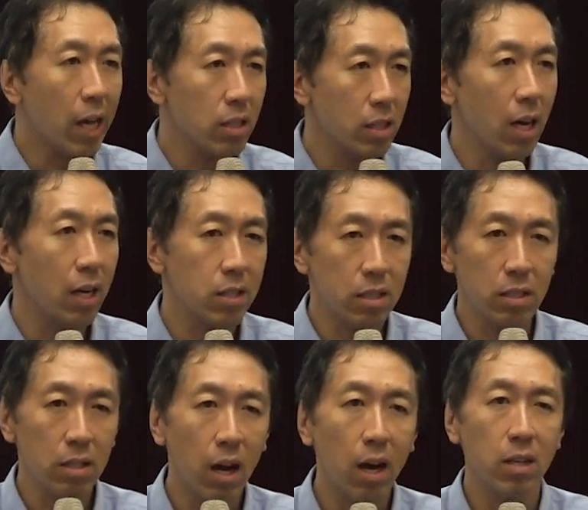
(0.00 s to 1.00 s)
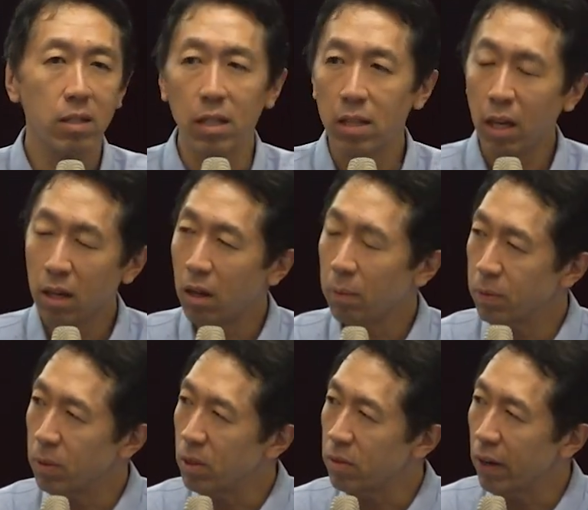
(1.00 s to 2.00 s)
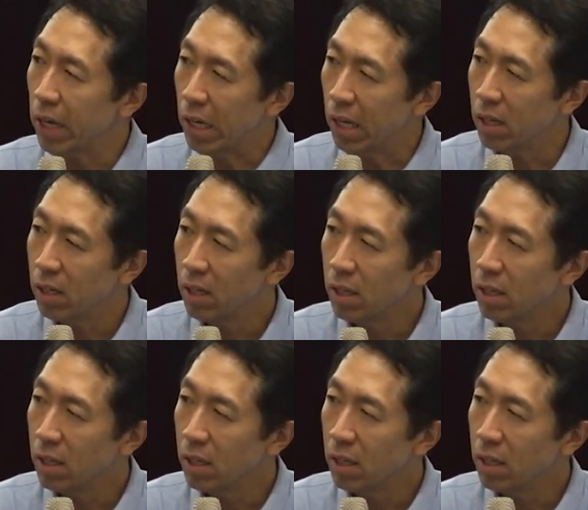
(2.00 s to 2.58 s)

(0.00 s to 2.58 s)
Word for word: analyze the tasks and opportunities for AI